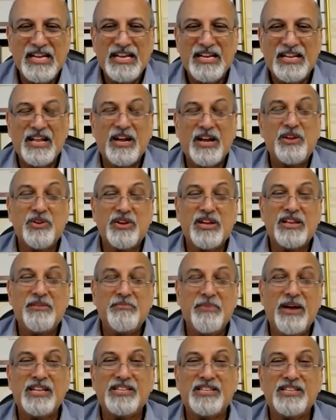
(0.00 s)
Now you can
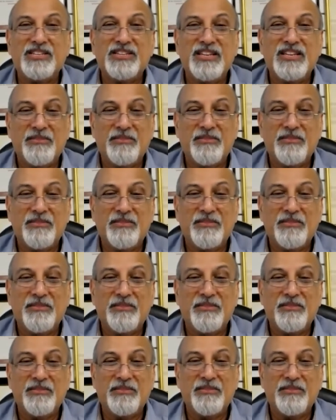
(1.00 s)
imagine that because we've got